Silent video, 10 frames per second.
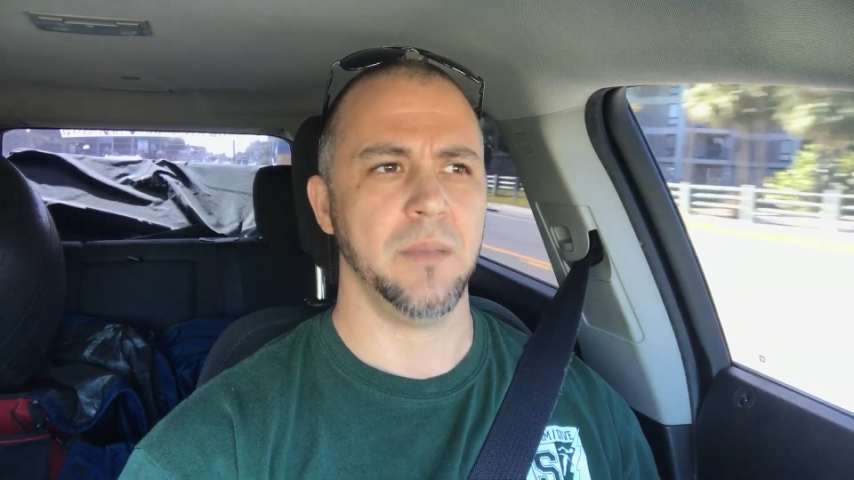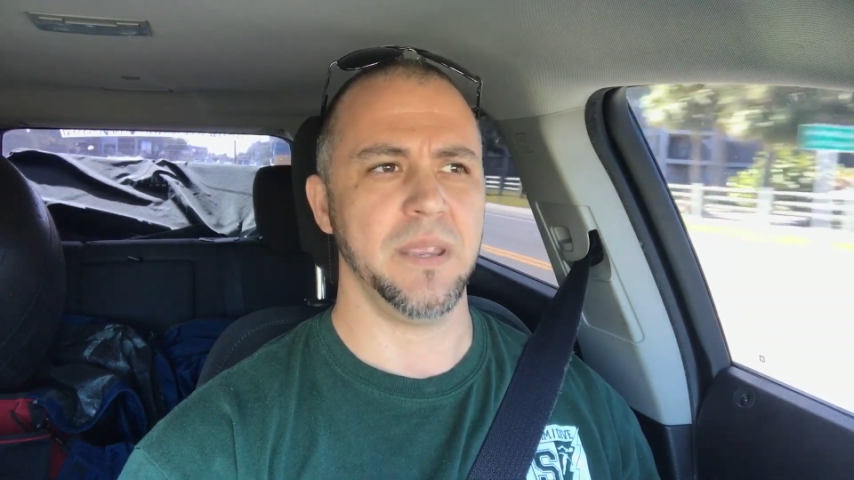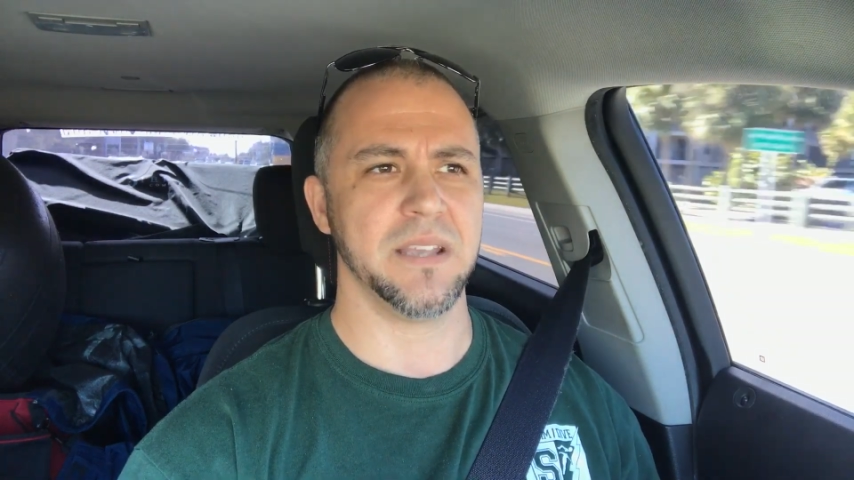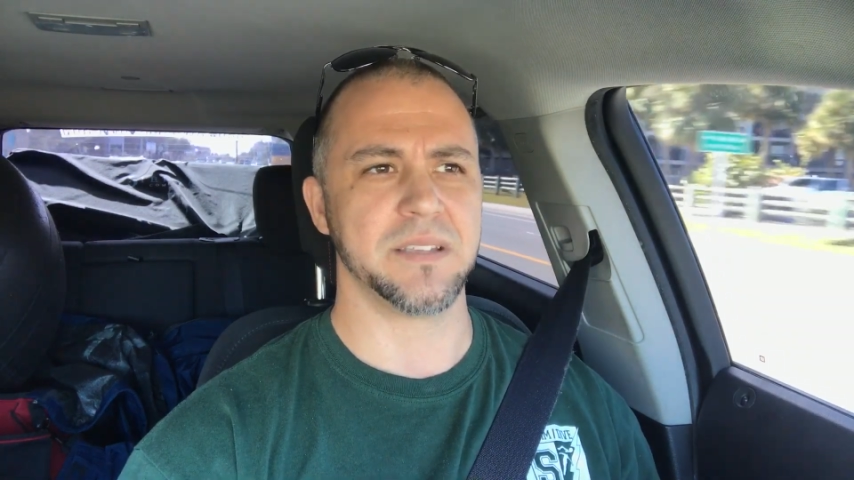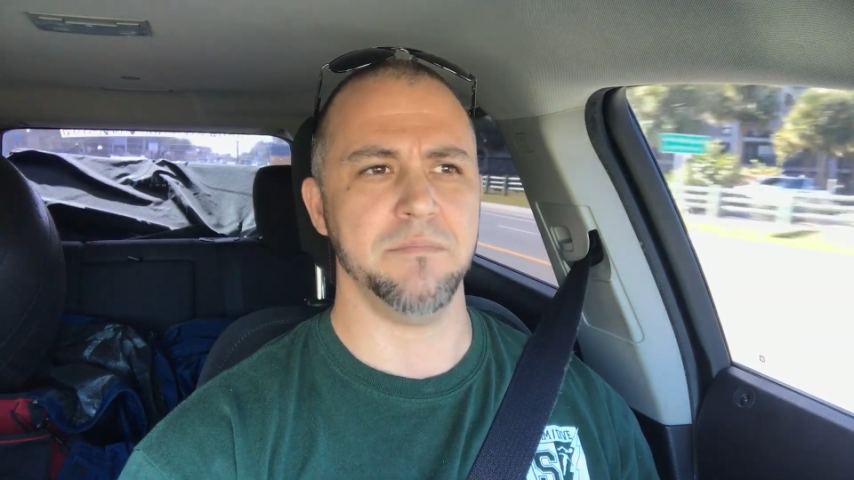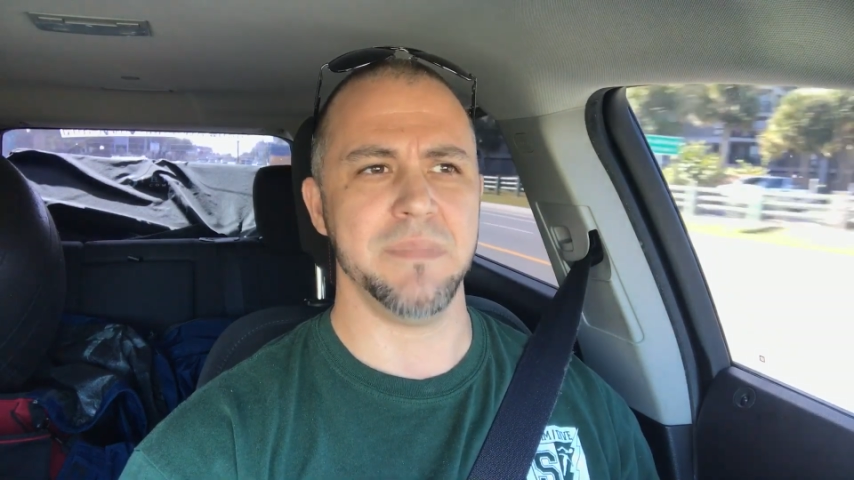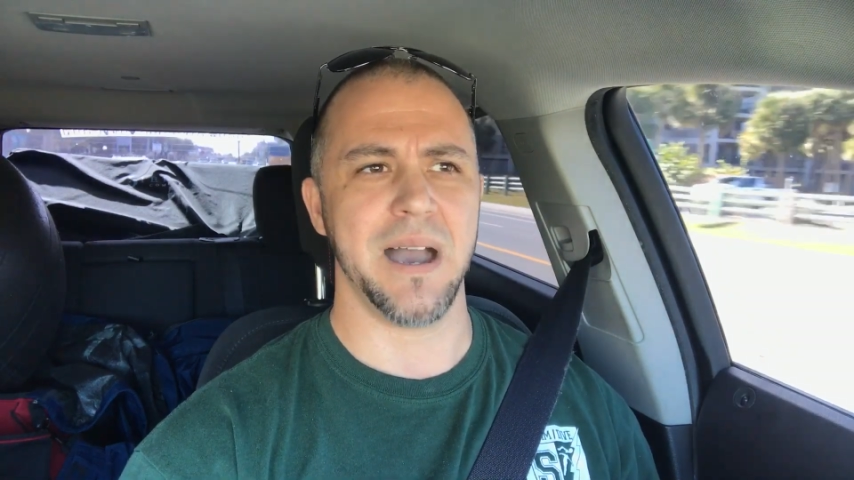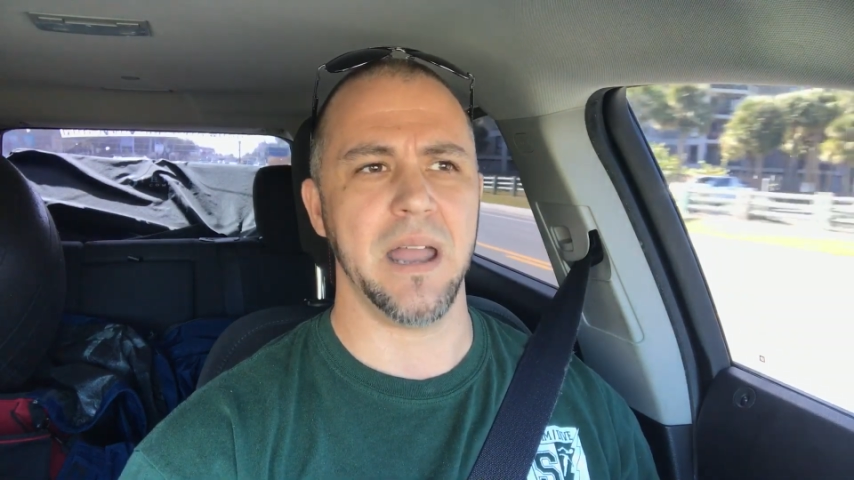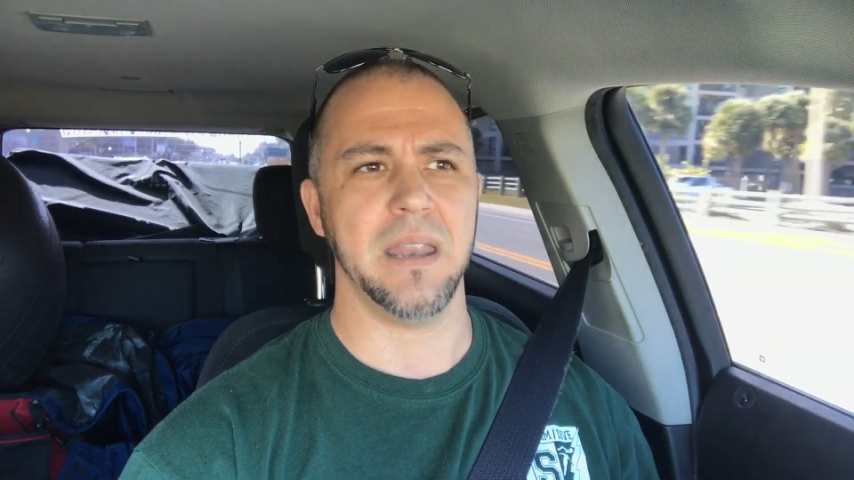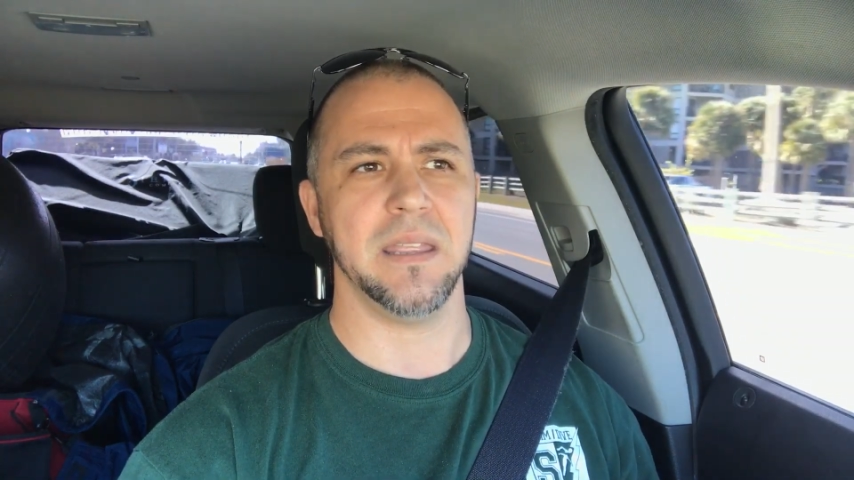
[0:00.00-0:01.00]
because I'm
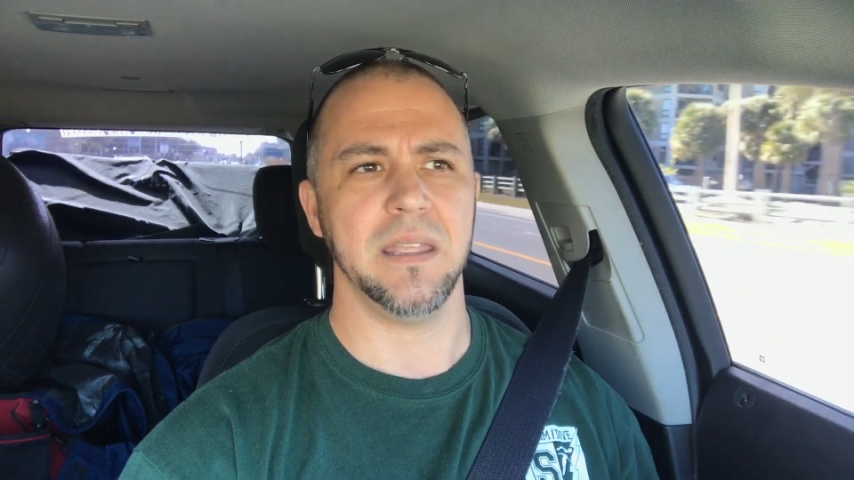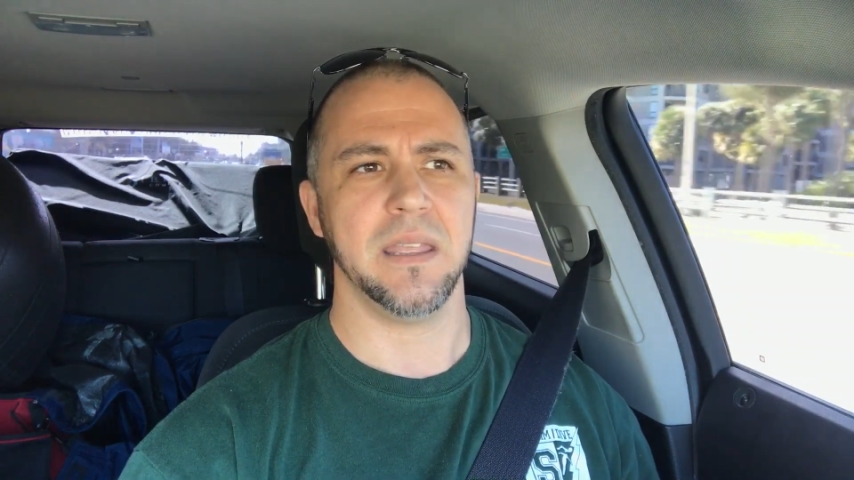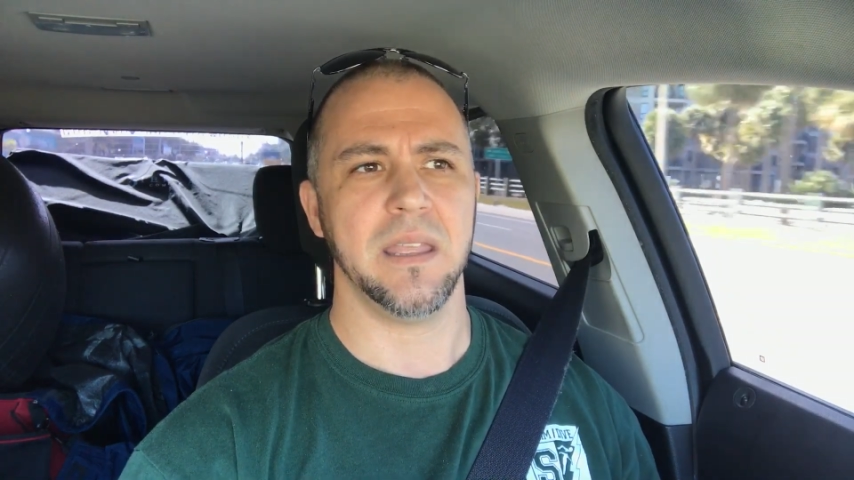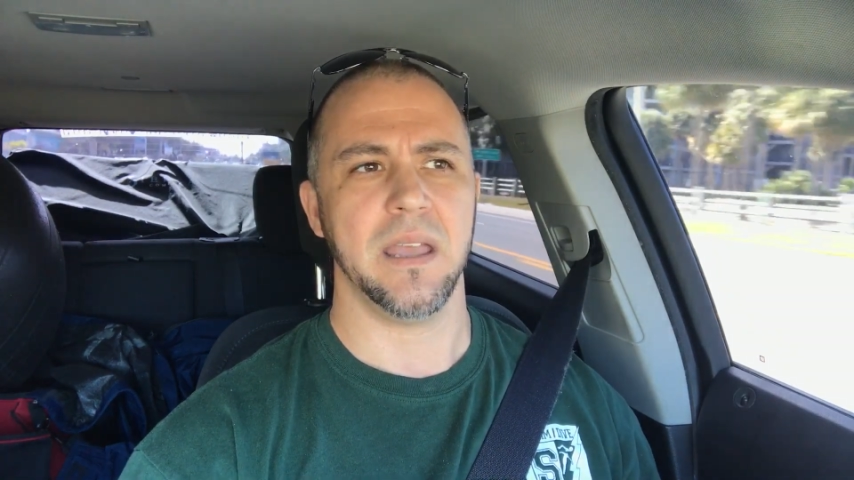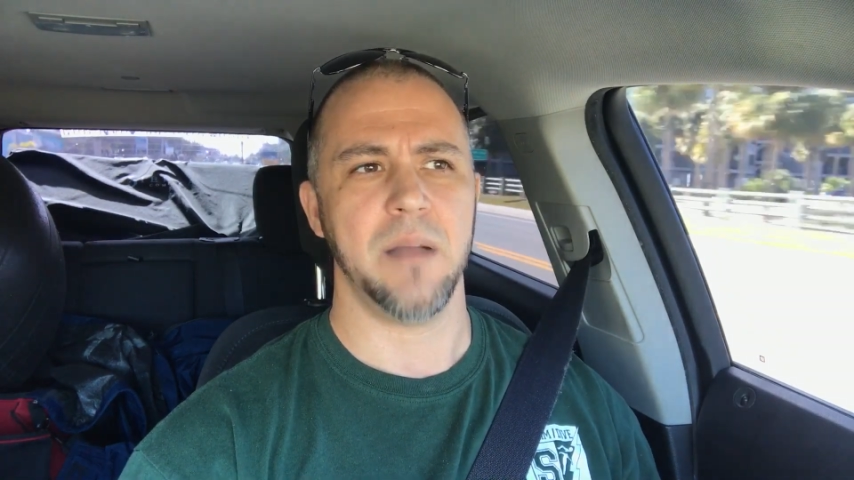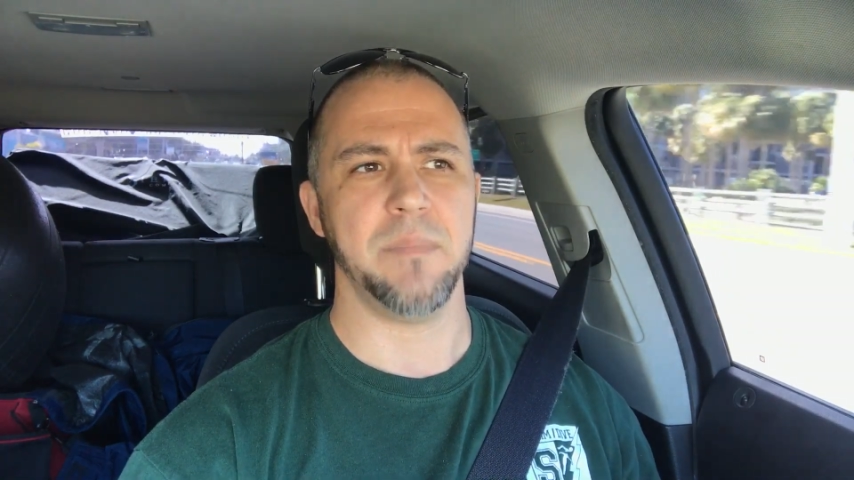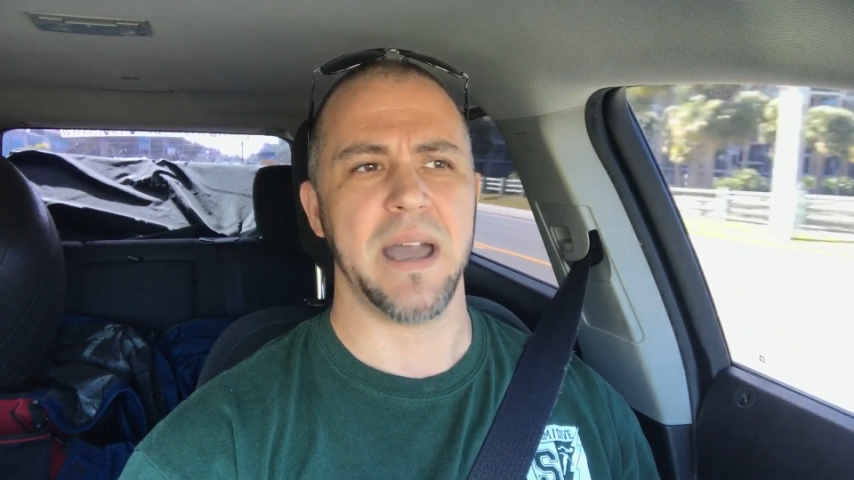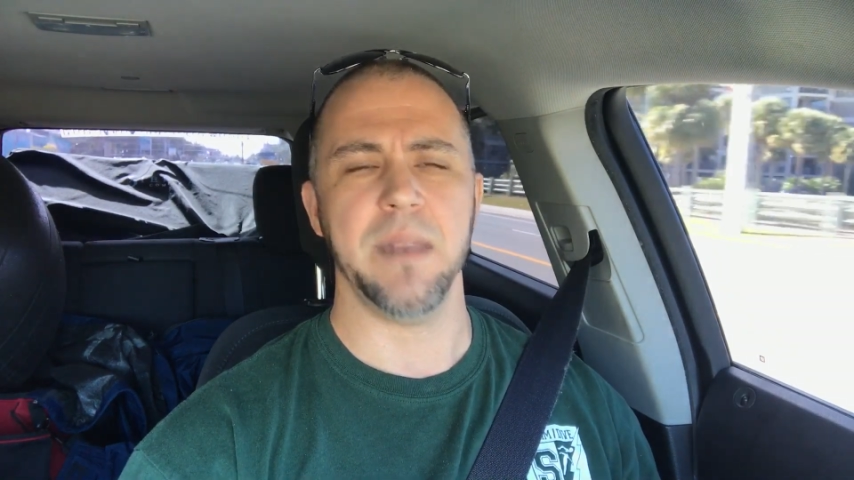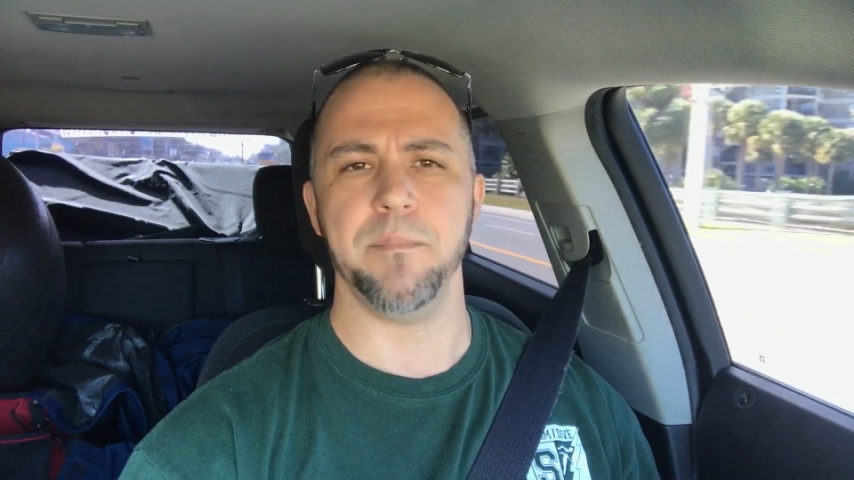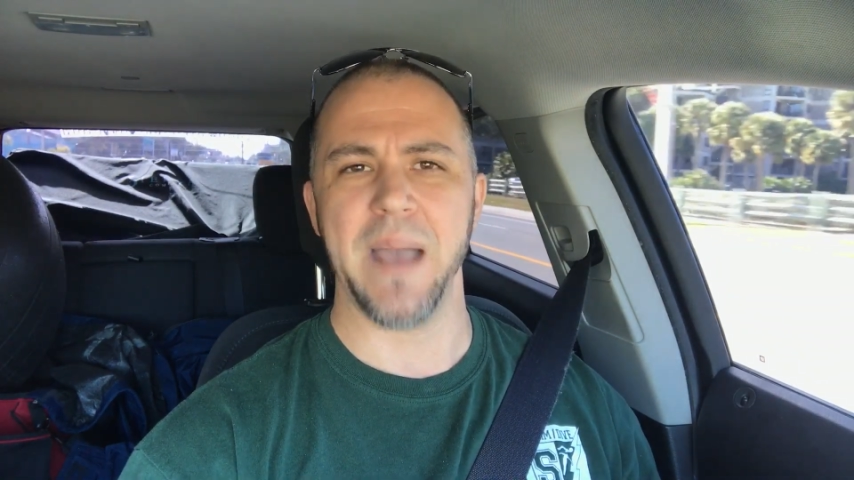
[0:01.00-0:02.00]
not
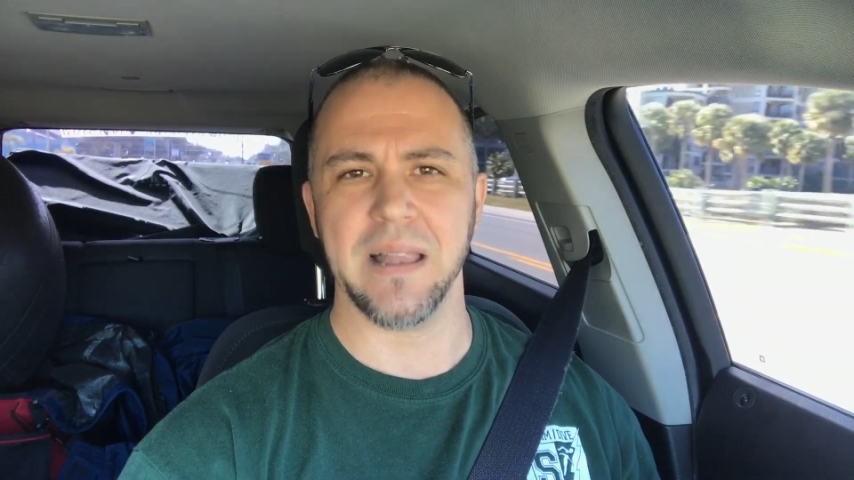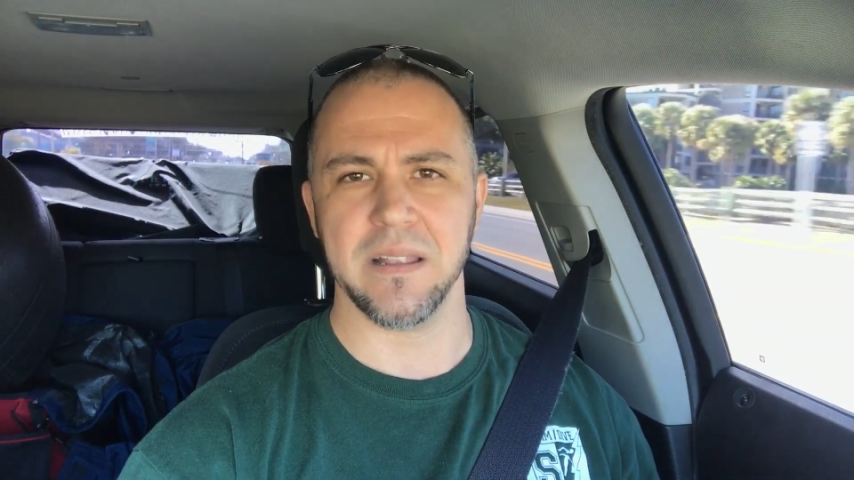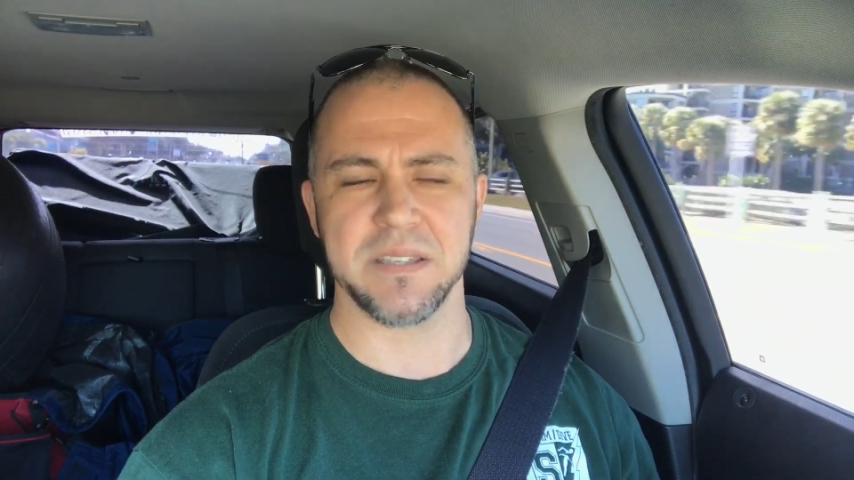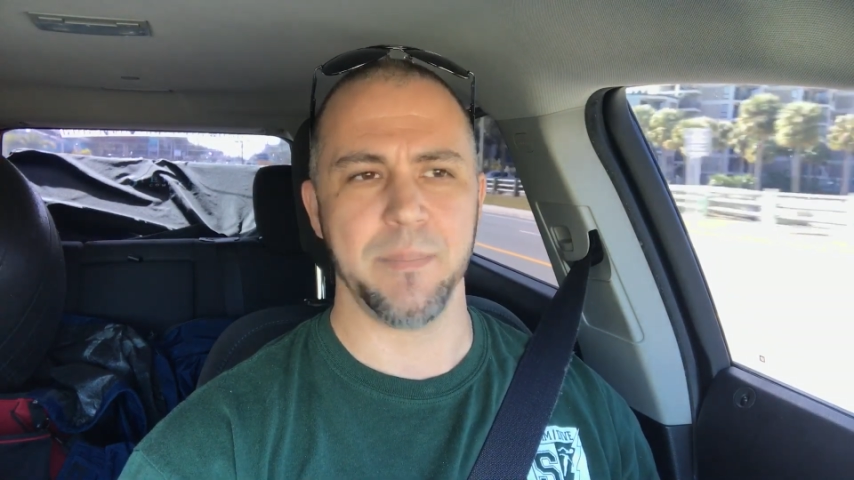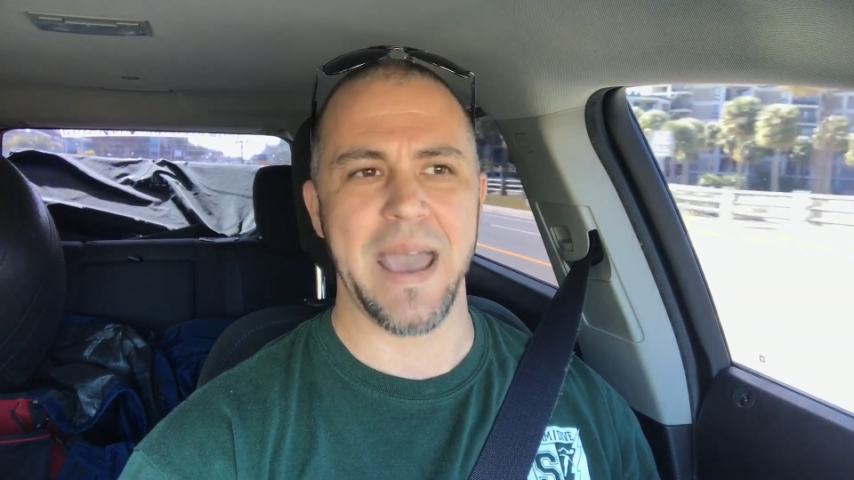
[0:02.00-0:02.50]
in balance.